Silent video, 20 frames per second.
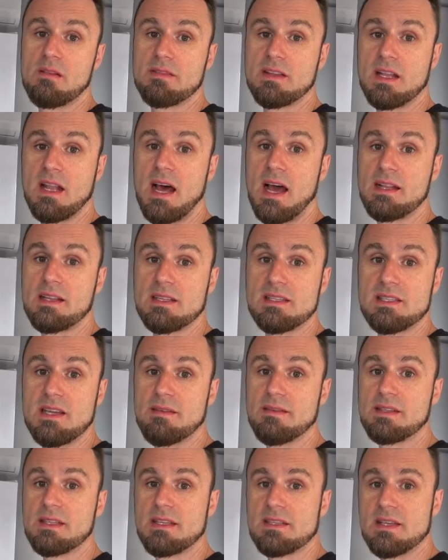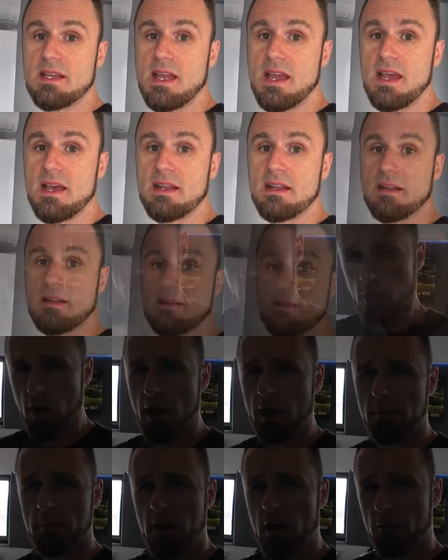the night the 70s again. What
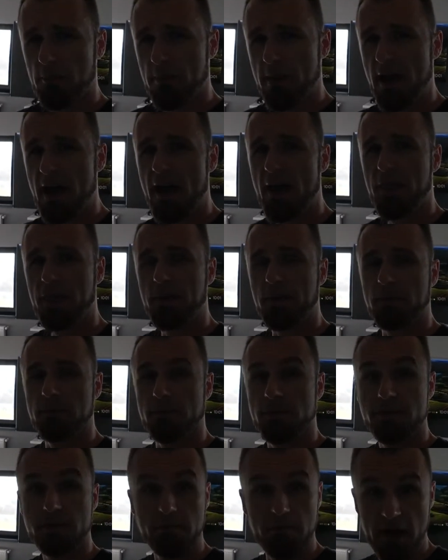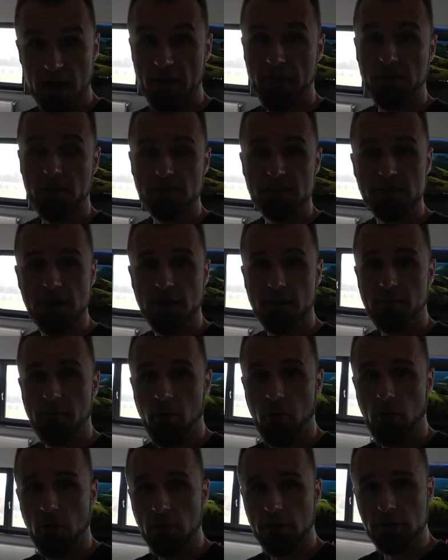about bathrooms? Bathrooms are
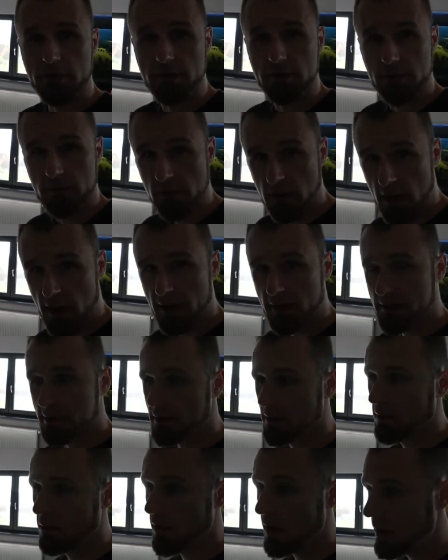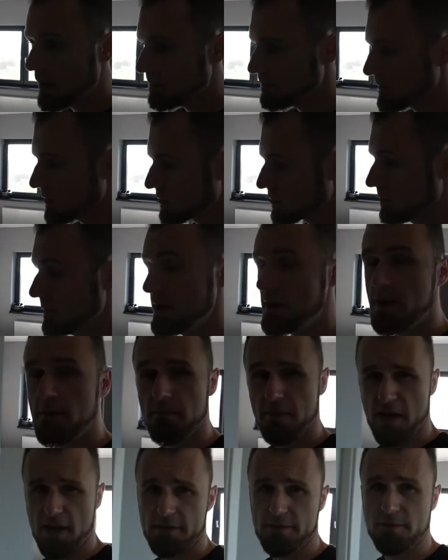important, right? Well, Romanian
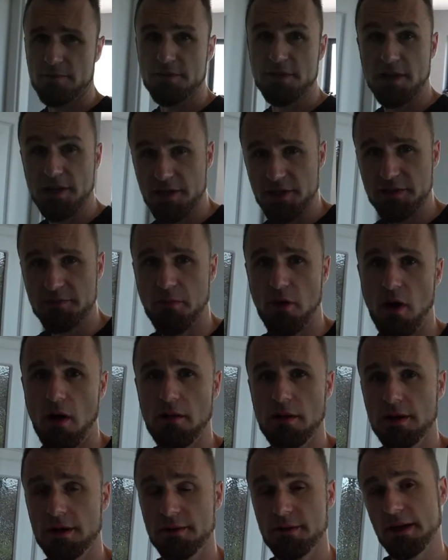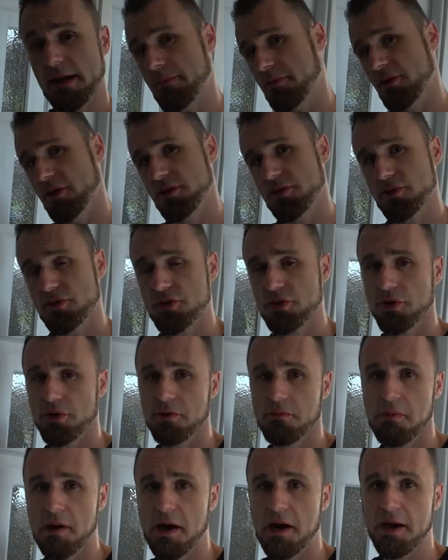bathrooms are smaller, and I'm going to show you
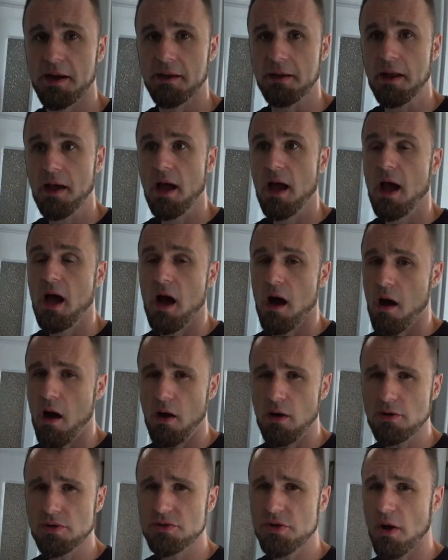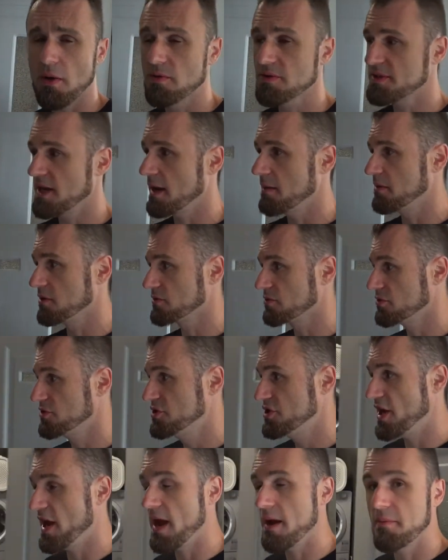mine. Also, I was able to
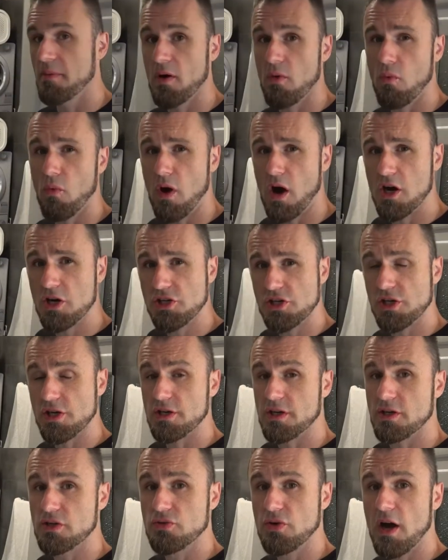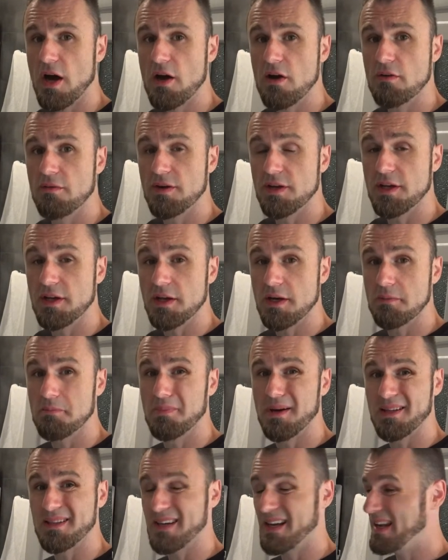jam a washer and a dryer over here,
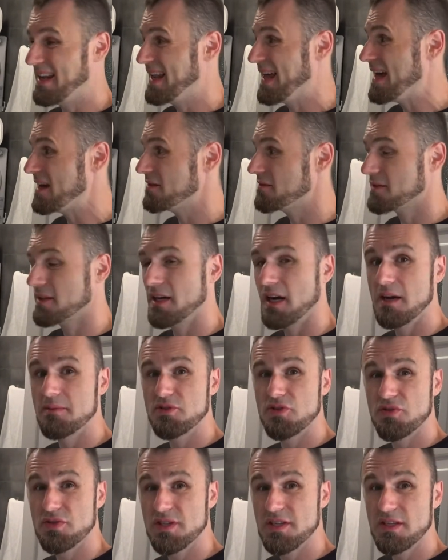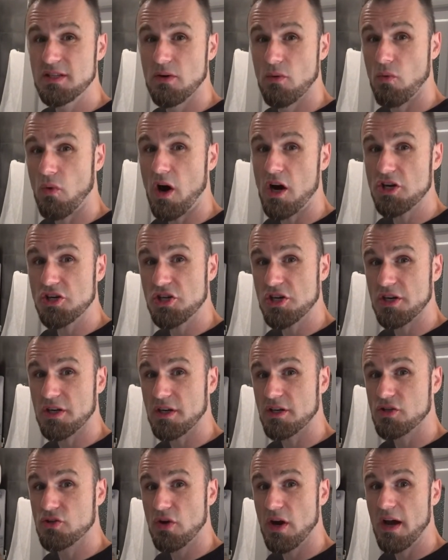but a lot of times you see the washer and
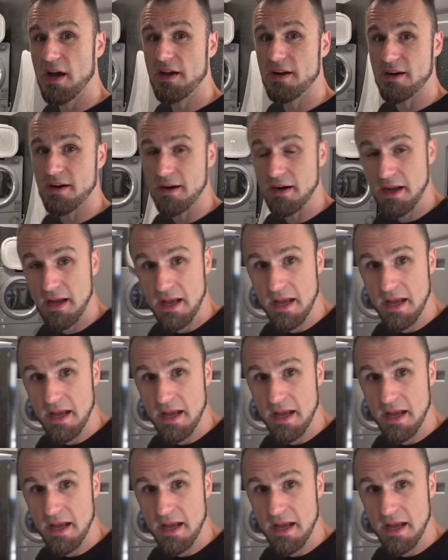the dryer